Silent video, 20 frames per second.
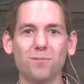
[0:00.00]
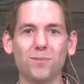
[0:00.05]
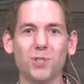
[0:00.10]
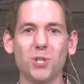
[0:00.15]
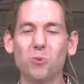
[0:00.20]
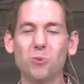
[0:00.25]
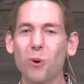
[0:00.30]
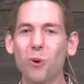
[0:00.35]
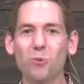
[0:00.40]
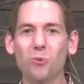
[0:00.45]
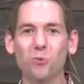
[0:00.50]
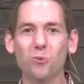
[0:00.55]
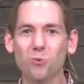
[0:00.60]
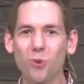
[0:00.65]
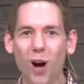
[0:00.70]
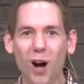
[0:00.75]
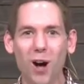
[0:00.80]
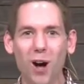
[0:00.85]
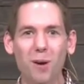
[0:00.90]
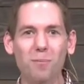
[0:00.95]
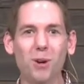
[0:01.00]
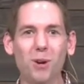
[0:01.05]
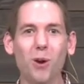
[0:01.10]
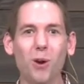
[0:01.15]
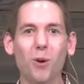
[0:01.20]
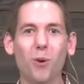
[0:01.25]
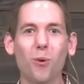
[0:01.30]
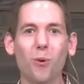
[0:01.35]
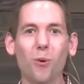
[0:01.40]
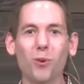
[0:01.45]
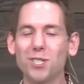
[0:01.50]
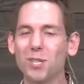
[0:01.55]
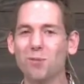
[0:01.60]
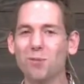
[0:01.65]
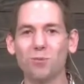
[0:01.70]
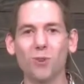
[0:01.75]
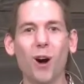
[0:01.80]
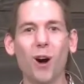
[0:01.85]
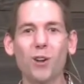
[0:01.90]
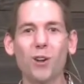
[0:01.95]
You won't rob or
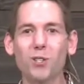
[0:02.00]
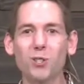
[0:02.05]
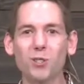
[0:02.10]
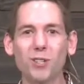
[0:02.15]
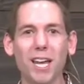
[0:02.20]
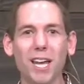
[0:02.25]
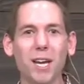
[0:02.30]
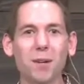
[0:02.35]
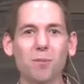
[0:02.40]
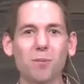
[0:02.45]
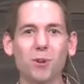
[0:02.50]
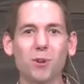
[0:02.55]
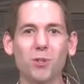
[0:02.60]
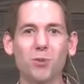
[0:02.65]
defraud your neighbor,